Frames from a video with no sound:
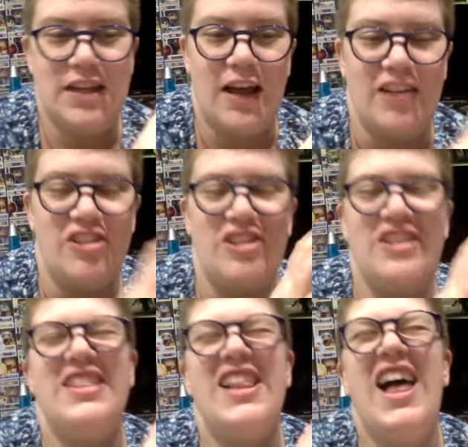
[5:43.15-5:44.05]
I
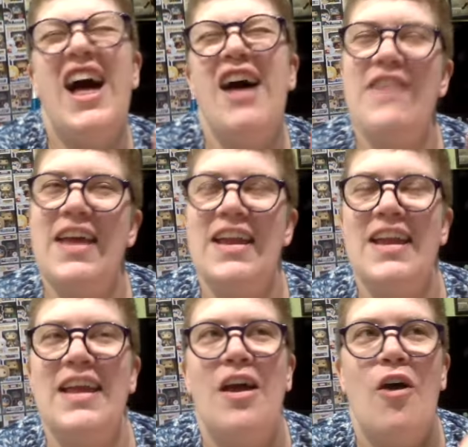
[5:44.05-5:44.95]
love it
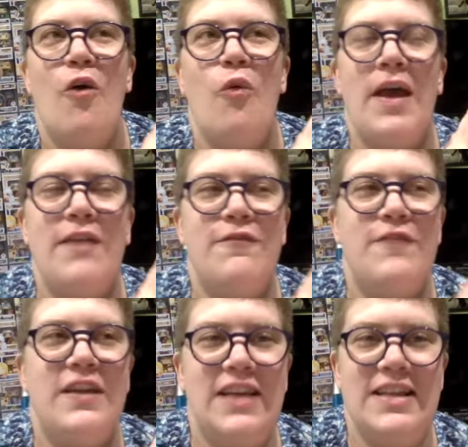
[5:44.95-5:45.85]
when
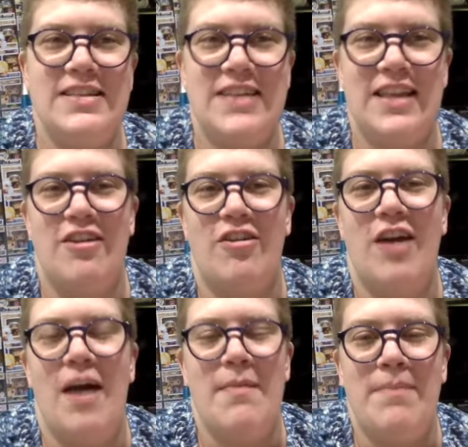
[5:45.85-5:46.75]
villains get their
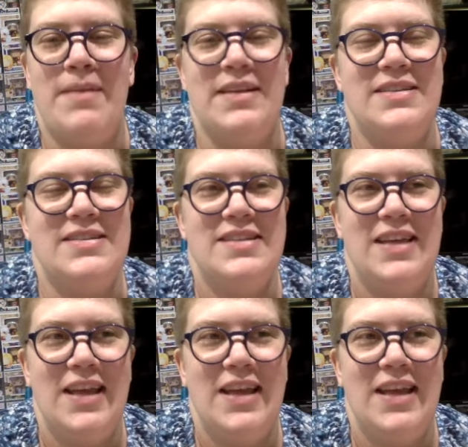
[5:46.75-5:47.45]
comeuppance